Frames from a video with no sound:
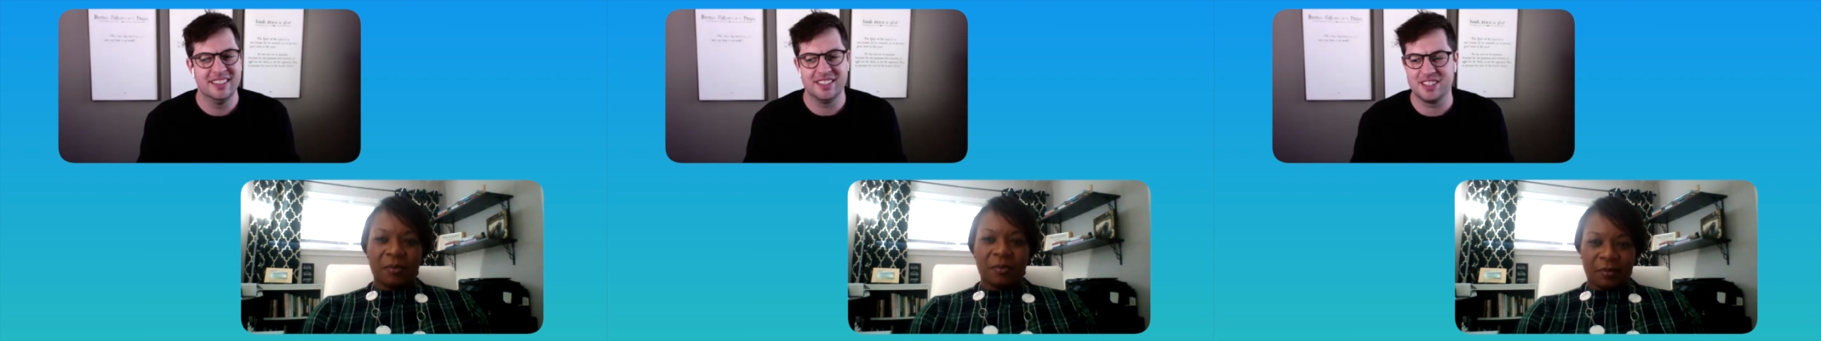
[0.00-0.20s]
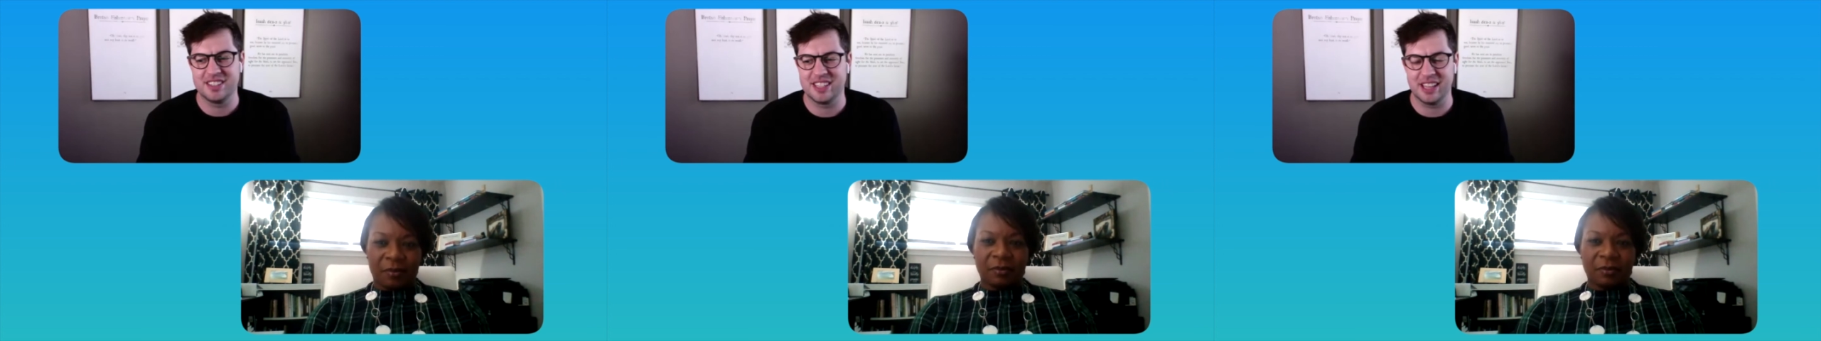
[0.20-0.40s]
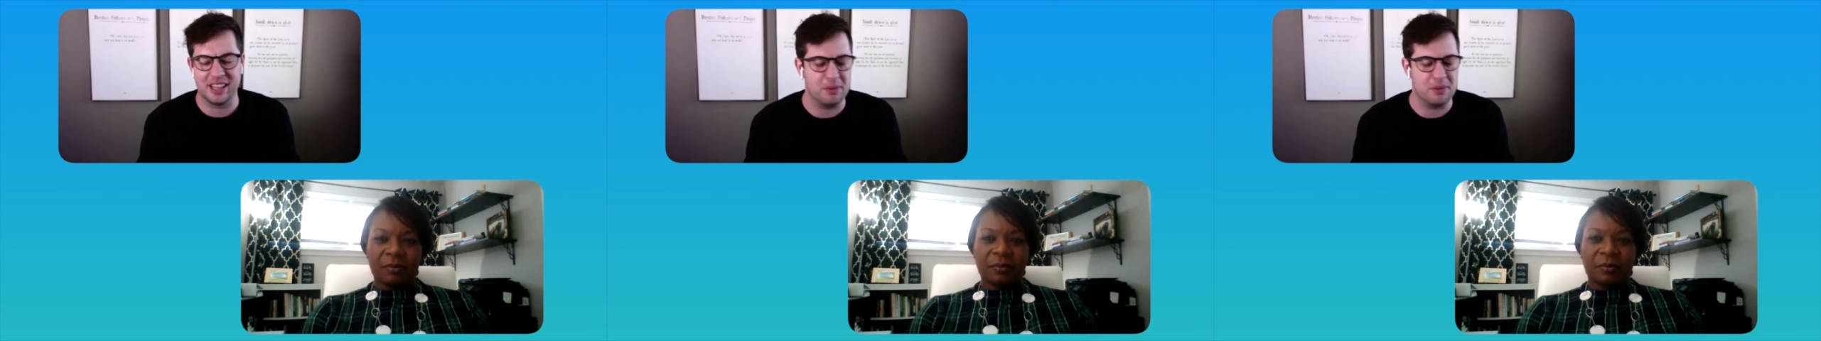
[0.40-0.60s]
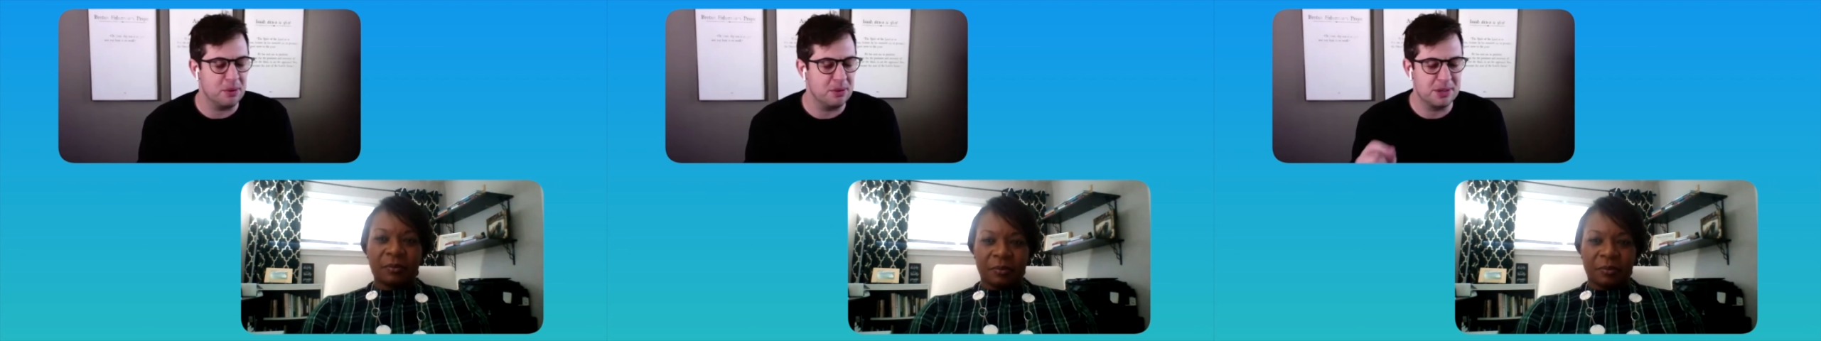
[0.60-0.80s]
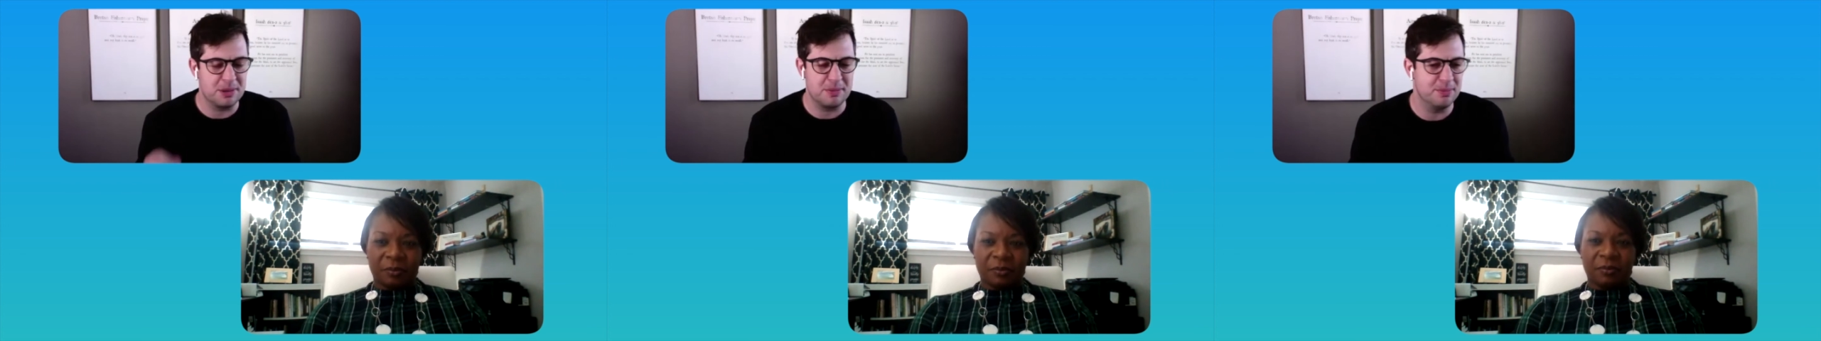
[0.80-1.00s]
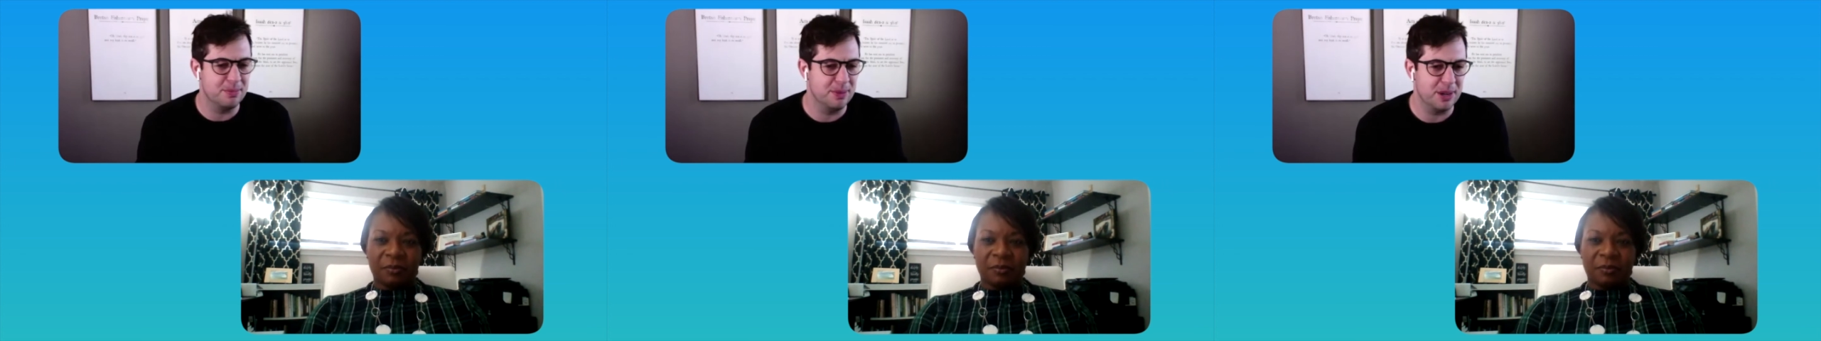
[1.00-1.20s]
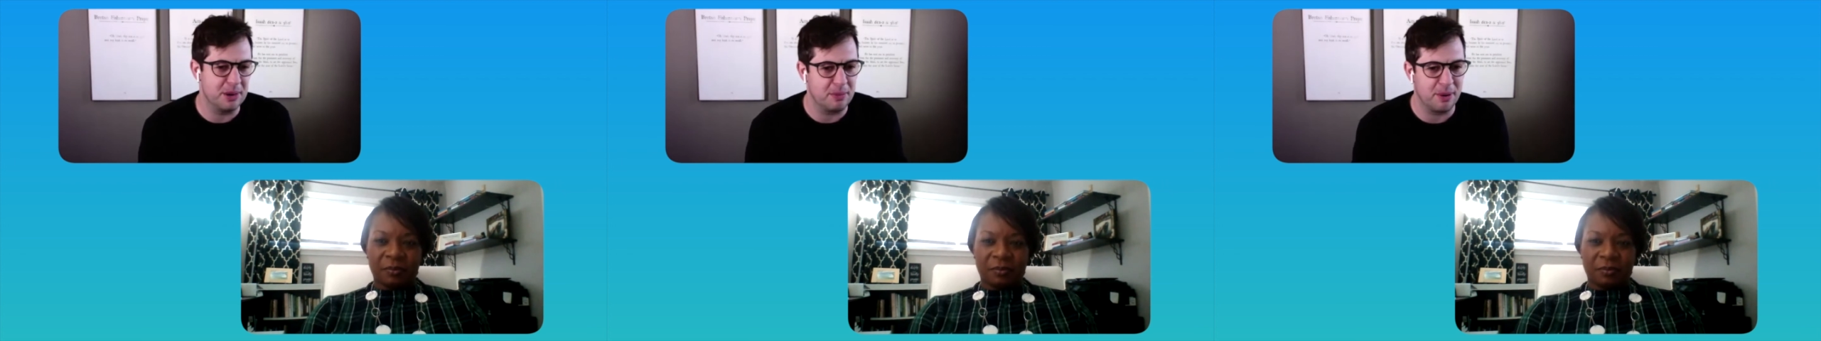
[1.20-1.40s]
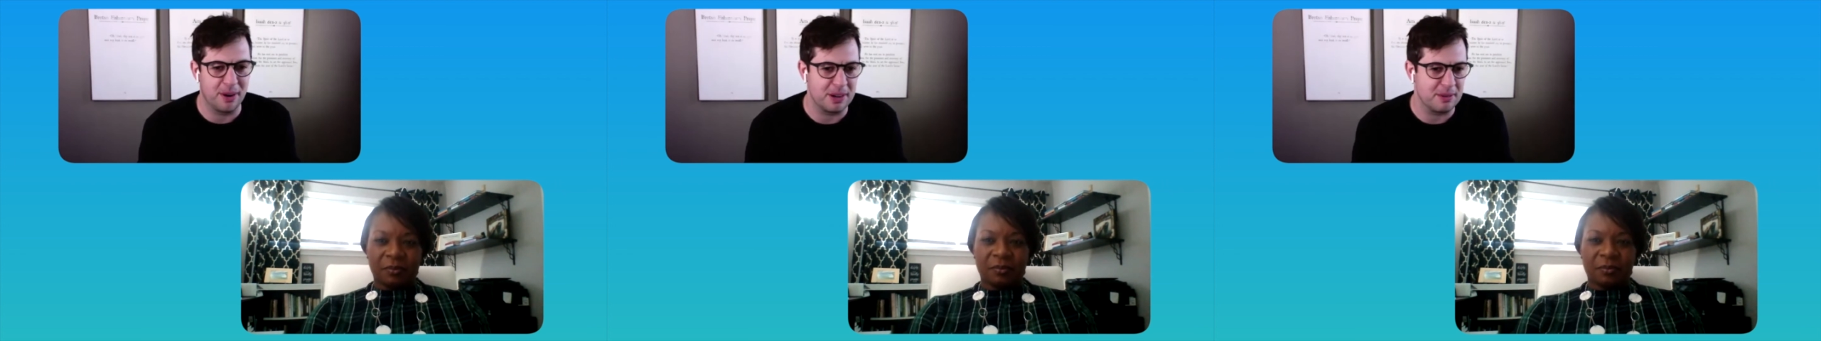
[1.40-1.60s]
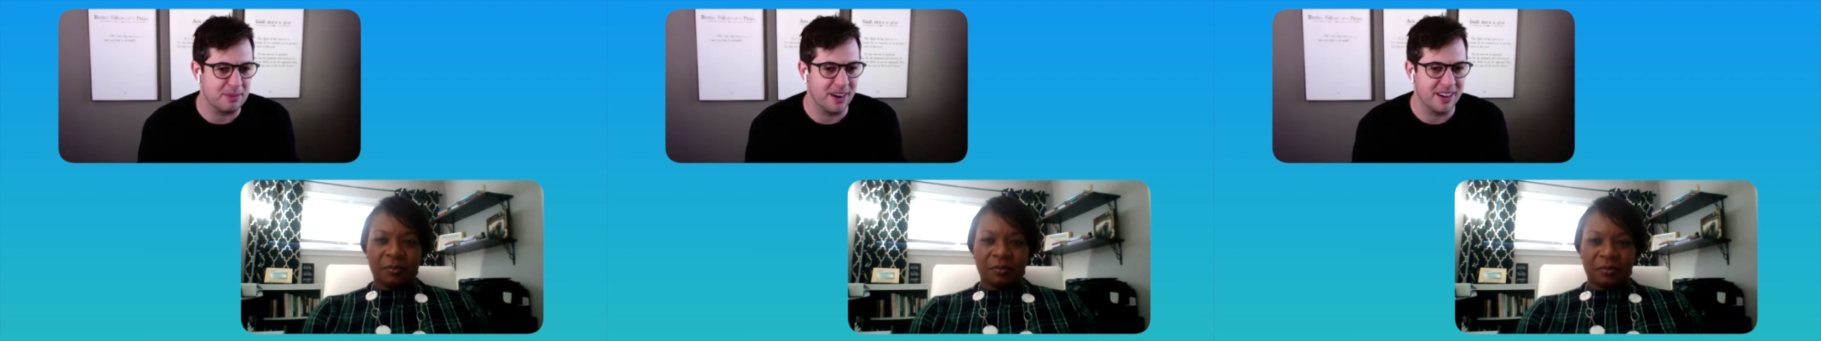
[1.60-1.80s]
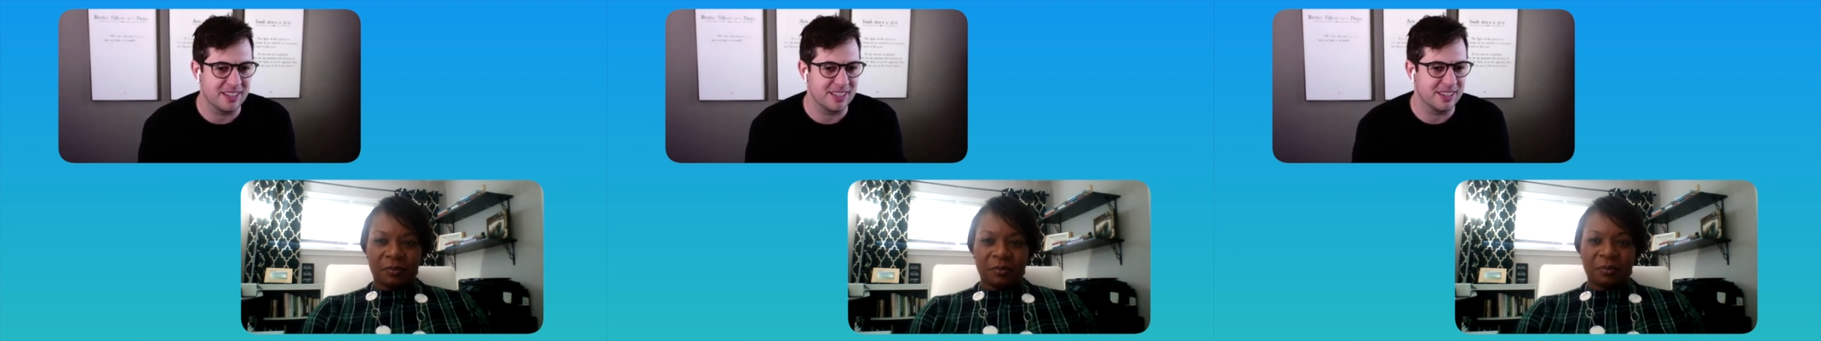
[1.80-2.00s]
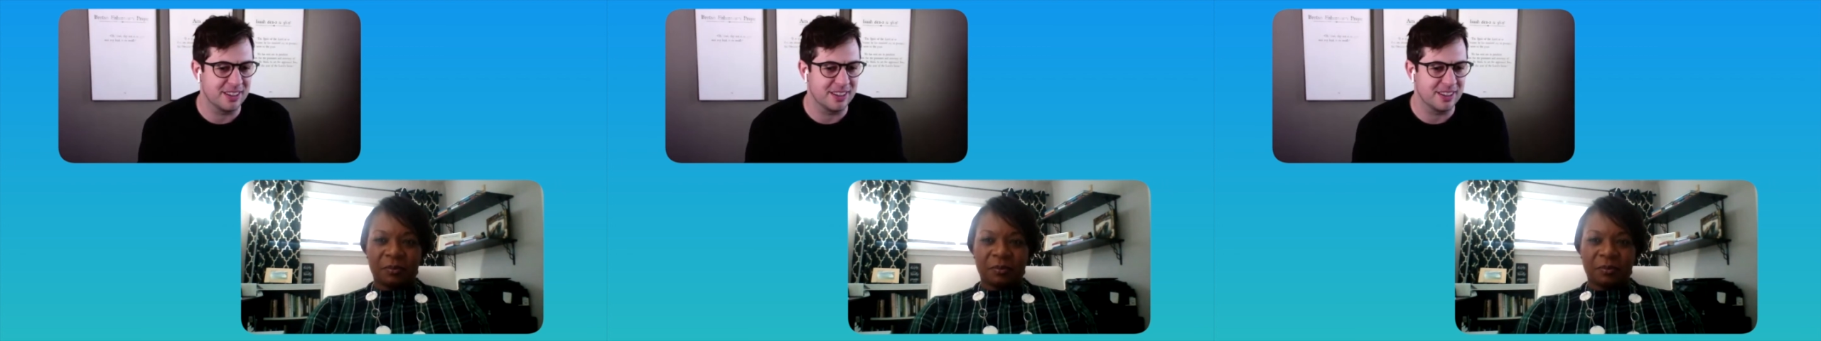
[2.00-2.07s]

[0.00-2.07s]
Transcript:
Speaker 1: Say, like, what would you be your parting thoughts